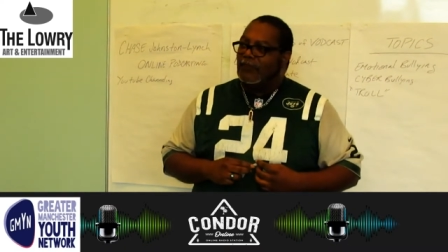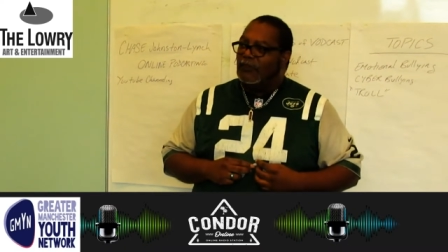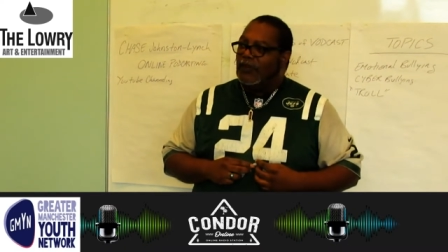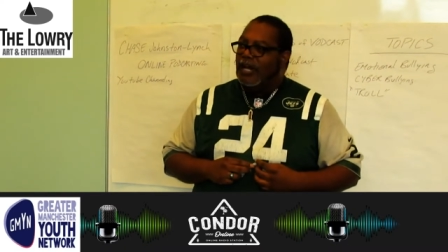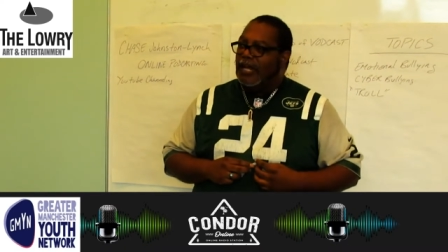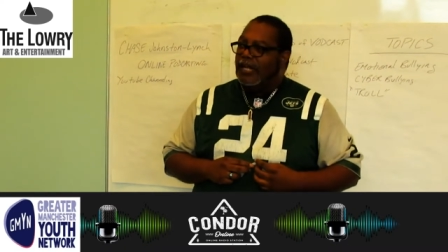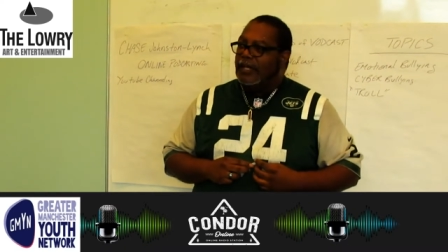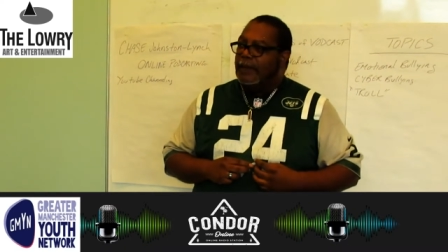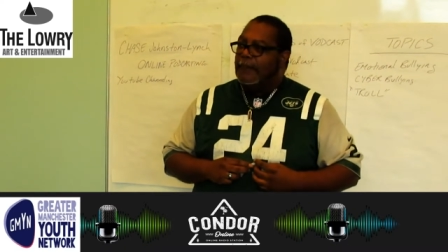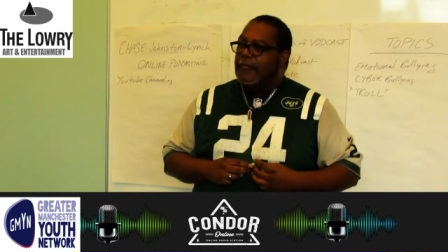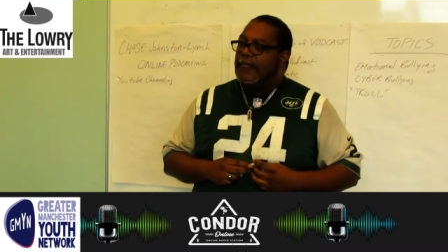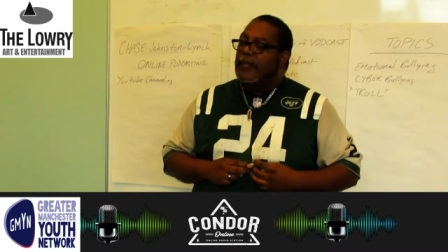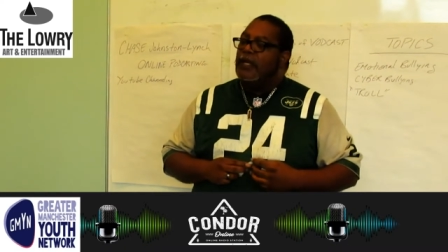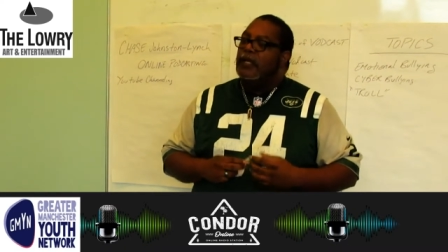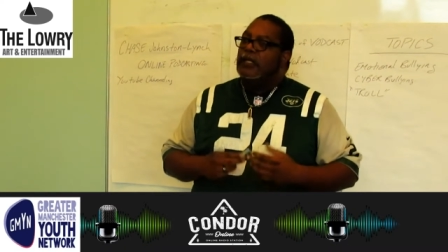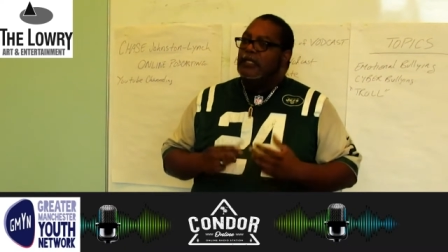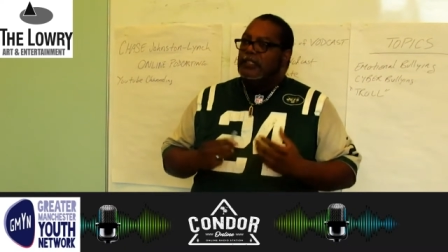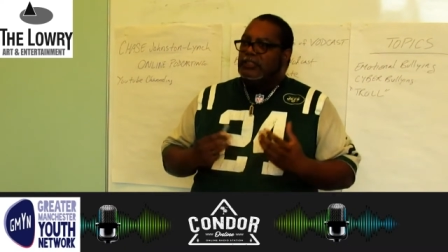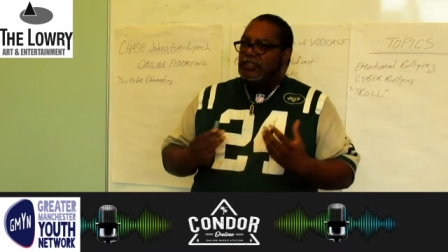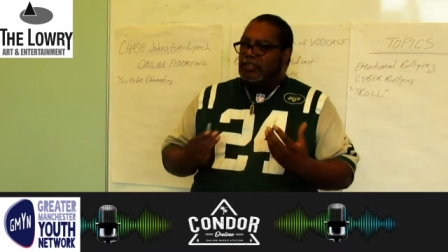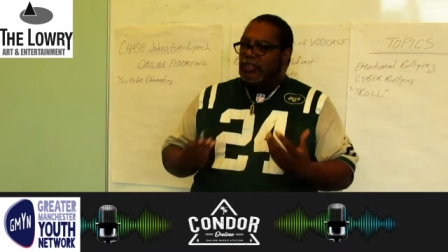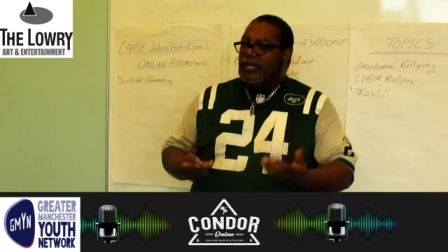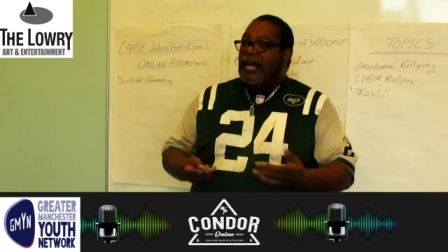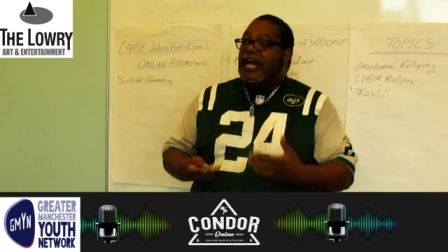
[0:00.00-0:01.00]
right?
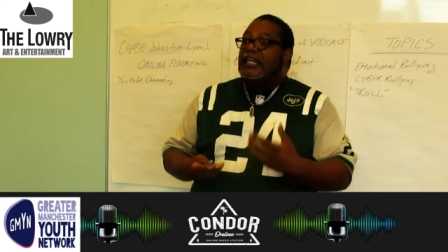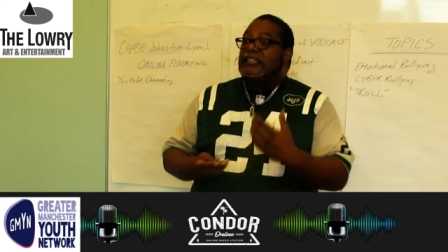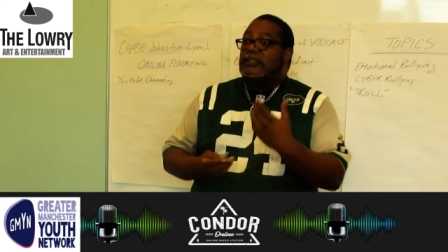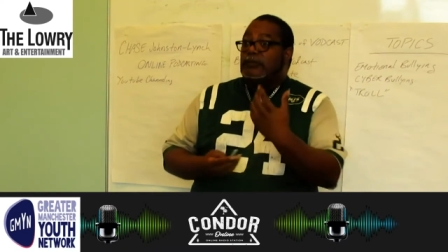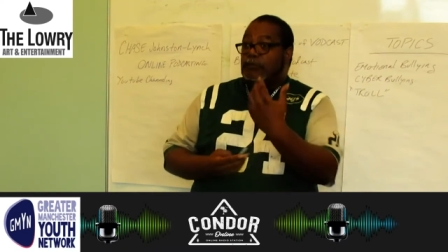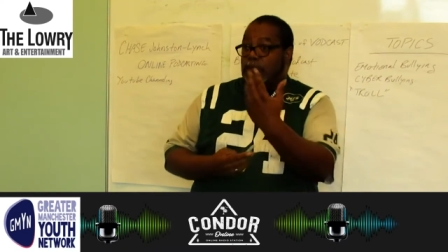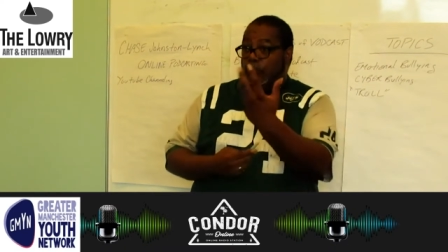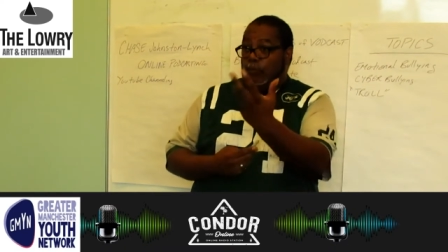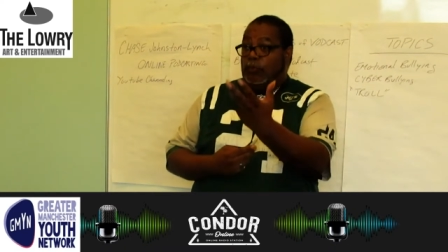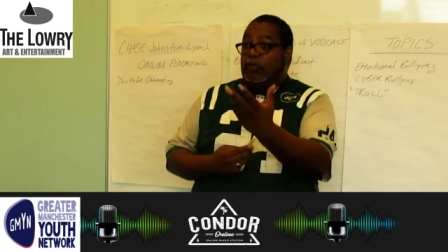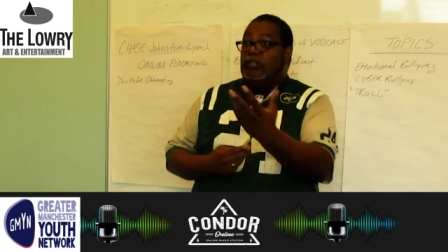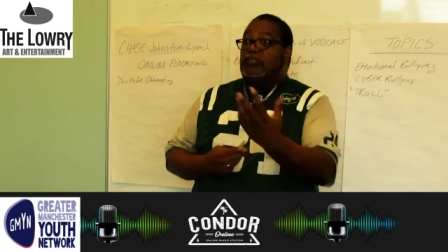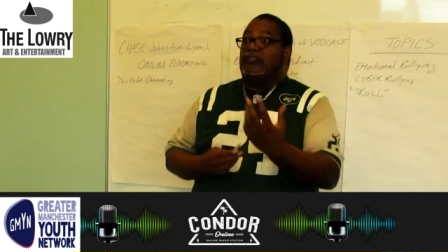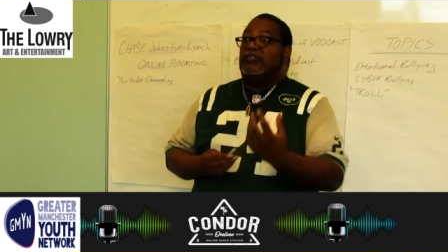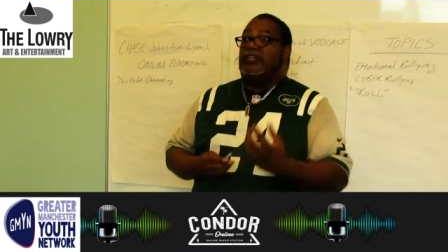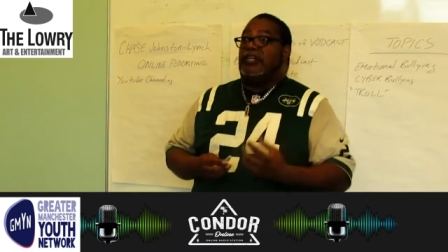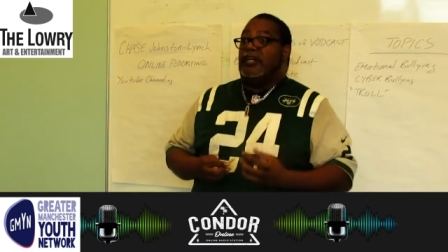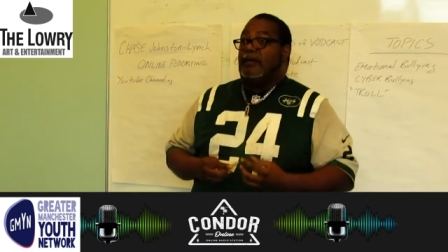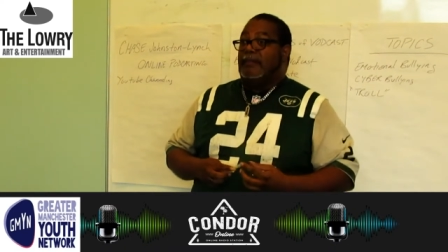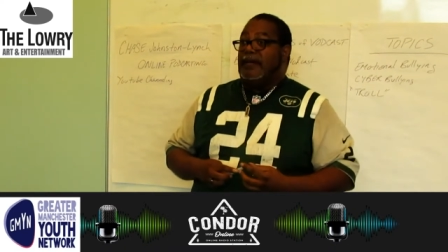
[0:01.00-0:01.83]
So that's the worst thing